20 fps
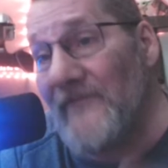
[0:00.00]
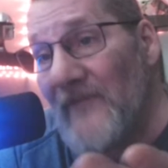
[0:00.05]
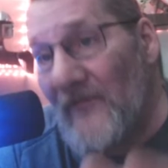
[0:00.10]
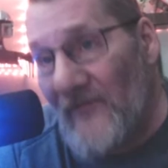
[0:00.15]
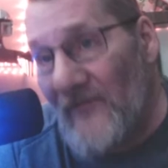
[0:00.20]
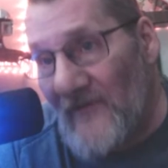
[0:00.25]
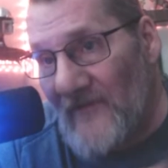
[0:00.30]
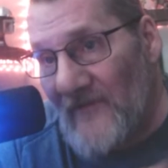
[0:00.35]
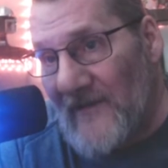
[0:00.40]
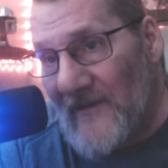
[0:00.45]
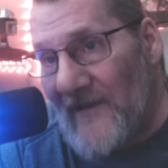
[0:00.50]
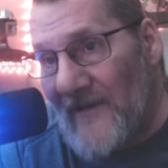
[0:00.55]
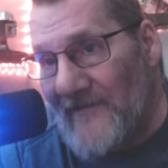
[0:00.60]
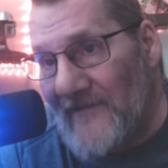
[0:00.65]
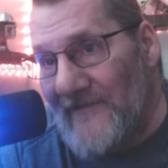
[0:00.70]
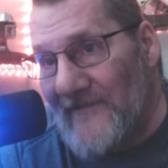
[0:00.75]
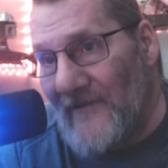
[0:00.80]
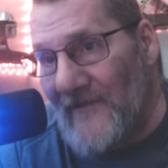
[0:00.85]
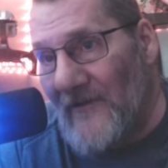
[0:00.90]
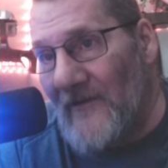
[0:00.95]
they're the
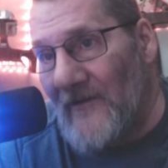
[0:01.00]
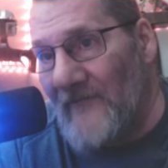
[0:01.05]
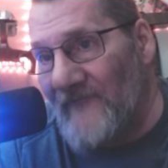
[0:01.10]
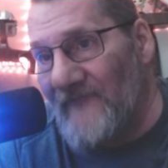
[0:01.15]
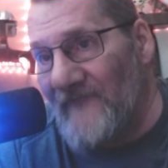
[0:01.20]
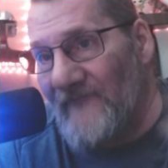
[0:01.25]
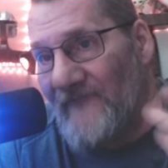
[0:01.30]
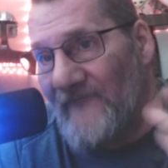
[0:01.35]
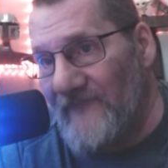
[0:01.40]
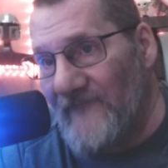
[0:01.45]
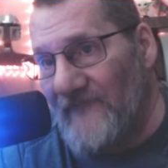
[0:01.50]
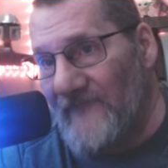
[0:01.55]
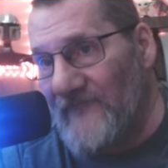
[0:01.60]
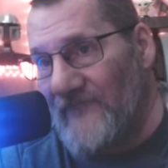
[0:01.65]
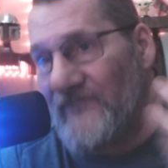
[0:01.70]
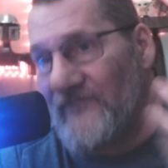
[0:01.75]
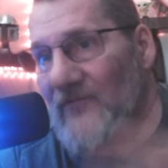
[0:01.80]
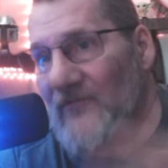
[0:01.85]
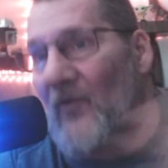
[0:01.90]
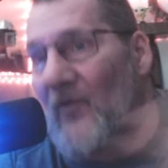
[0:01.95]
heads of
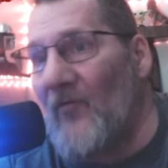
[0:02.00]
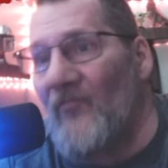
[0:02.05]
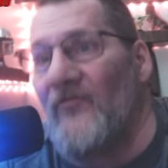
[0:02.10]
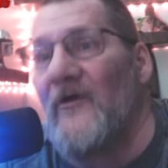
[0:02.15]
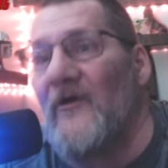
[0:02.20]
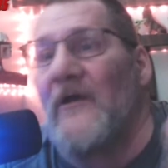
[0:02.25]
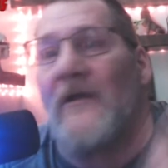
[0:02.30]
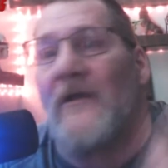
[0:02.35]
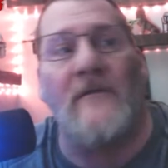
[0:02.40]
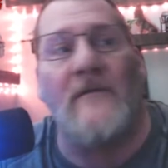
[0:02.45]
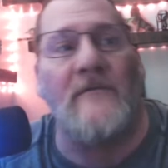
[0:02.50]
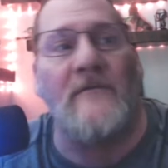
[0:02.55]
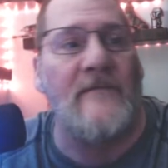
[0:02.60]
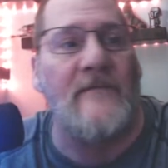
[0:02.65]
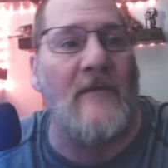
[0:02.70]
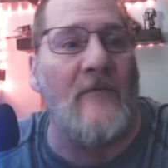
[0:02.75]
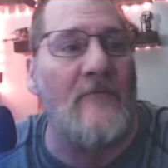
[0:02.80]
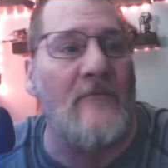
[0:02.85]
the whole thing. So,